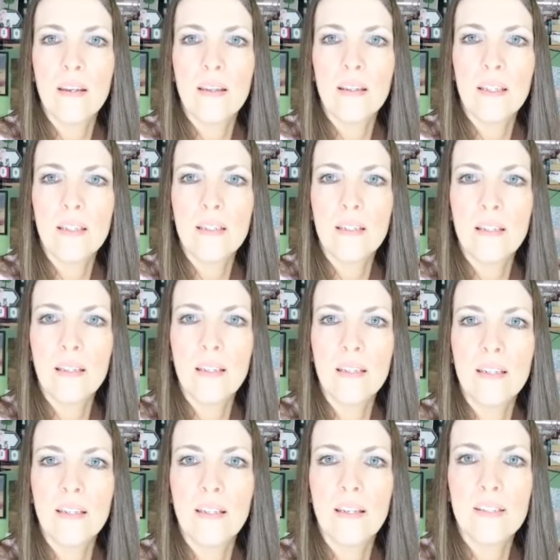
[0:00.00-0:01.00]

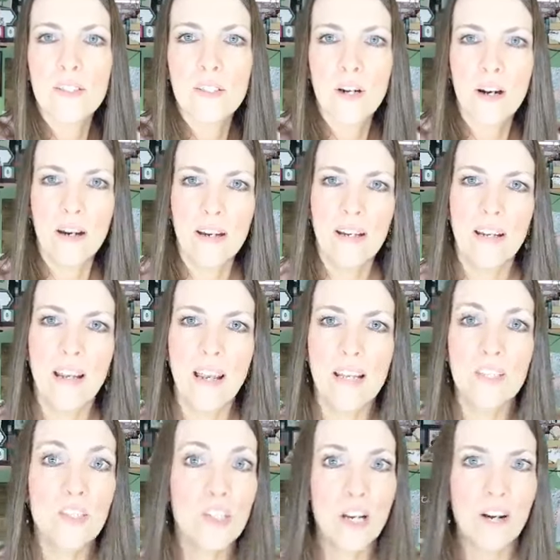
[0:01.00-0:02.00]
Linda, sorry,
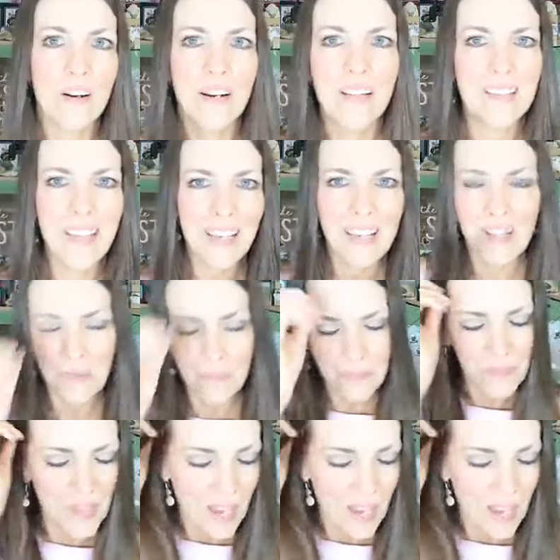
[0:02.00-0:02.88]
and Sherry, thank you.